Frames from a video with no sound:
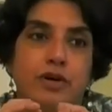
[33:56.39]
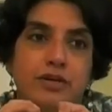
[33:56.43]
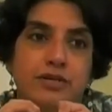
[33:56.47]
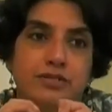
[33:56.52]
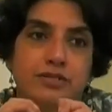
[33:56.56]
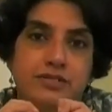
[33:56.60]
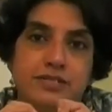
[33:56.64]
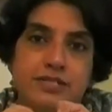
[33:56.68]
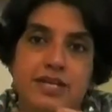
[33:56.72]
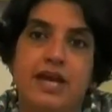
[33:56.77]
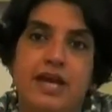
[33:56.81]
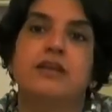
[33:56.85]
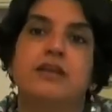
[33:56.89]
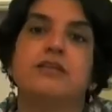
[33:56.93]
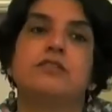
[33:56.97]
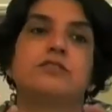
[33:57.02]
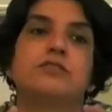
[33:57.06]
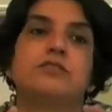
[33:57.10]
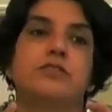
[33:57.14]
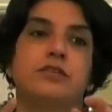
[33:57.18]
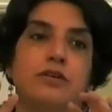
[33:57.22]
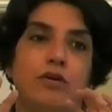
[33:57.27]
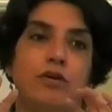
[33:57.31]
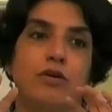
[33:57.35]

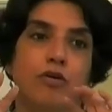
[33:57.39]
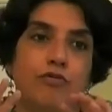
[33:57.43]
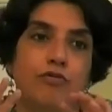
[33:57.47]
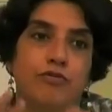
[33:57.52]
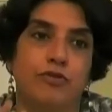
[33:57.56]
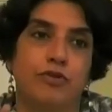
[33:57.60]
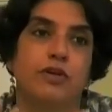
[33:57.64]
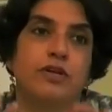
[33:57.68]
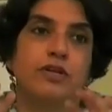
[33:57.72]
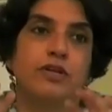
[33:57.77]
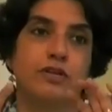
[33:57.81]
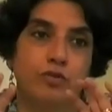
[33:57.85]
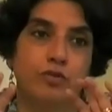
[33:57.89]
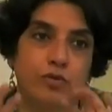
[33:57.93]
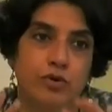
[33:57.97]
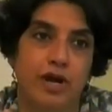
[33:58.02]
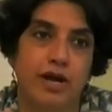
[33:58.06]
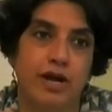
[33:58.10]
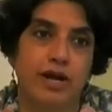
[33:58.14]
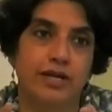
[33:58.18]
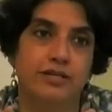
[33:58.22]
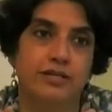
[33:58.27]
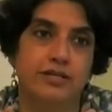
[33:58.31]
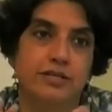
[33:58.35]
ascent of the Hindu
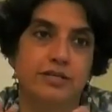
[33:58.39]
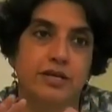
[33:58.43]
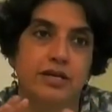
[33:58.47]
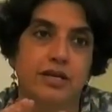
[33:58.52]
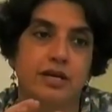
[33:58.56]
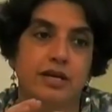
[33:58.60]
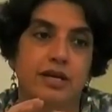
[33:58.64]
right